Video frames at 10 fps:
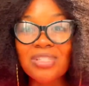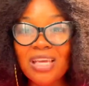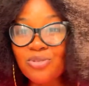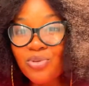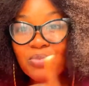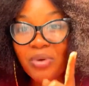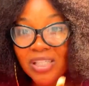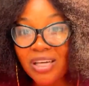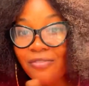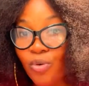There is no
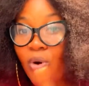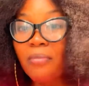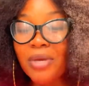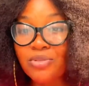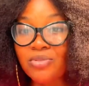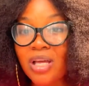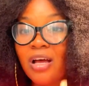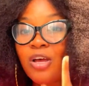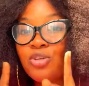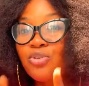special requirement to that.
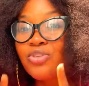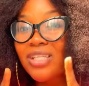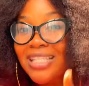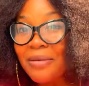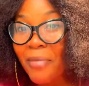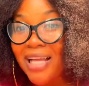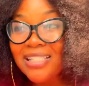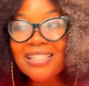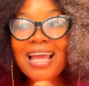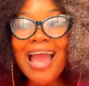So just
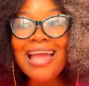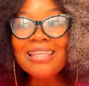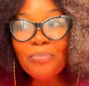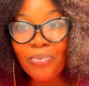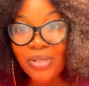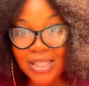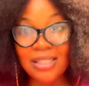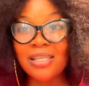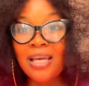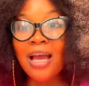imagine
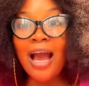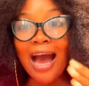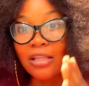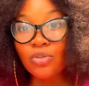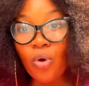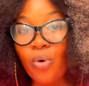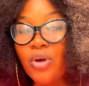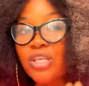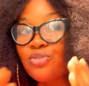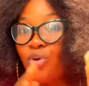anybody at all
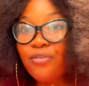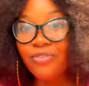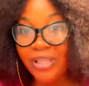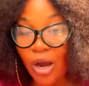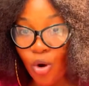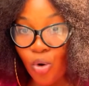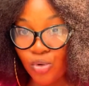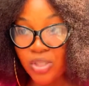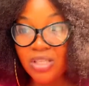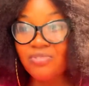is going for that
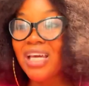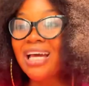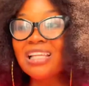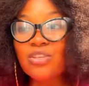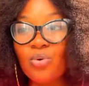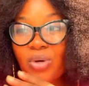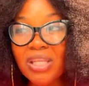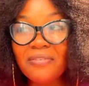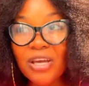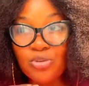course, regardless of
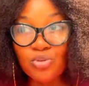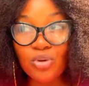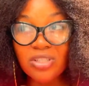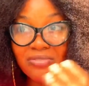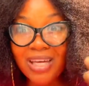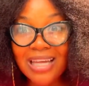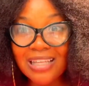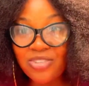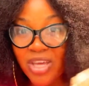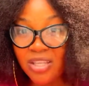whatever you study,
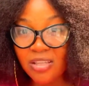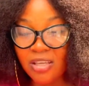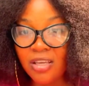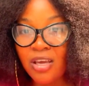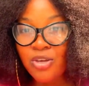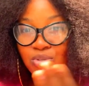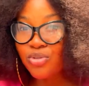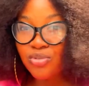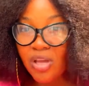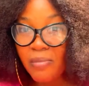regardless of anything. So do
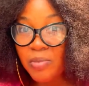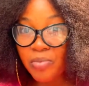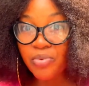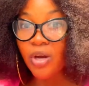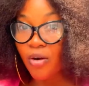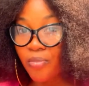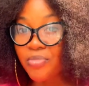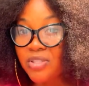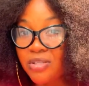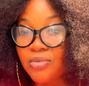you know how many people you're
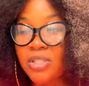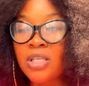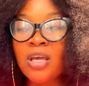competing with?